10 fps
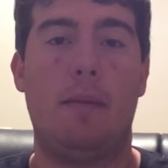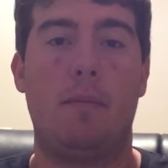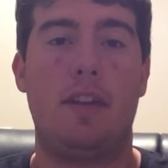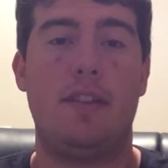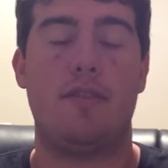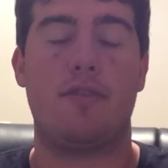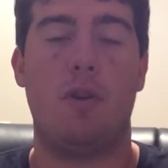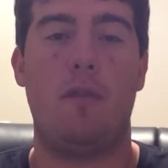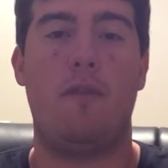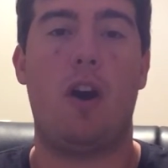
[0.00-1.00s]
season
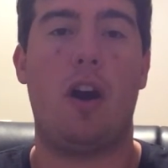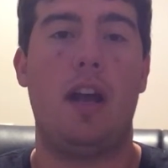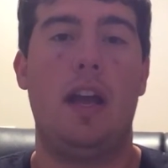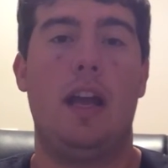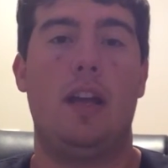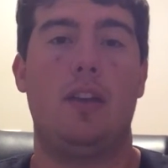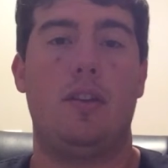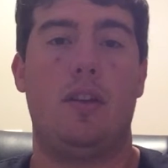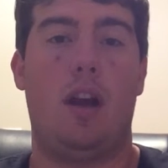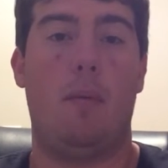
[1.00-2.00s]
so far.
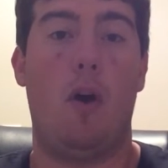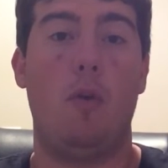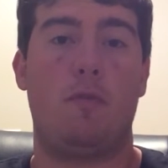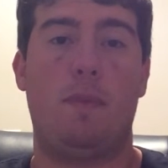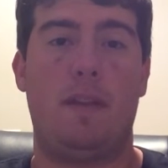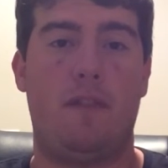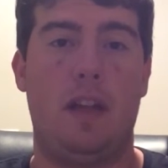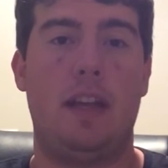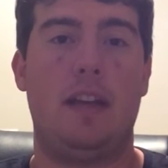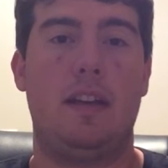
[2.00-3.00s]
Almost beat
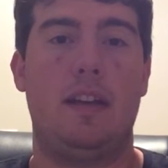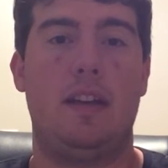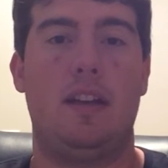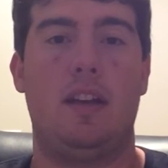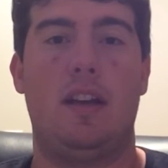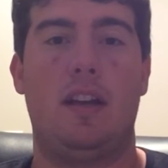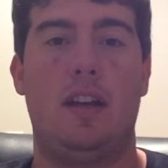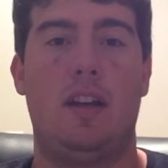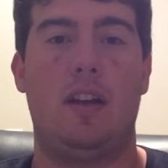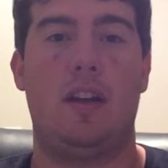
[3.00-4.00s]
Philly.
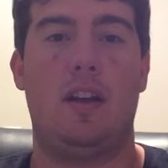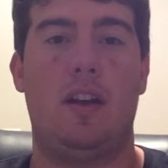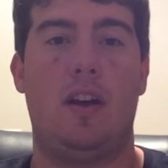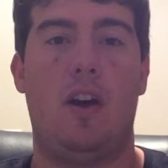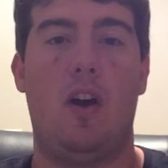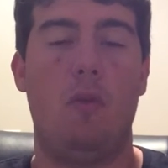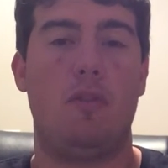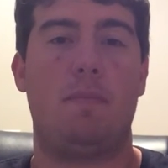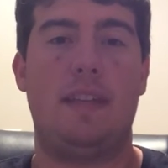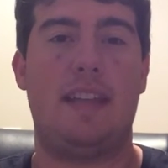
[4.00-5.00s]

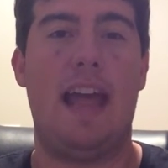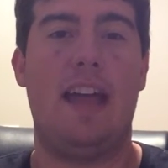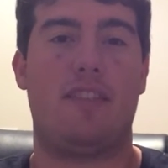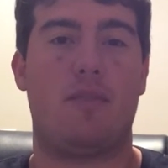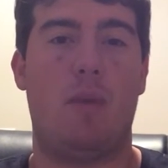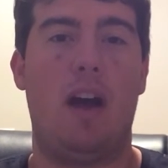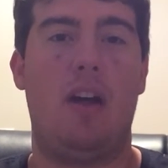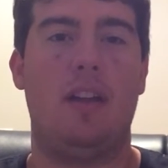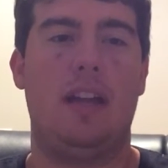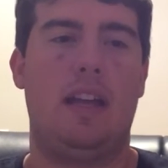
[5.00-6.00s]
Almost beat Dallas as well.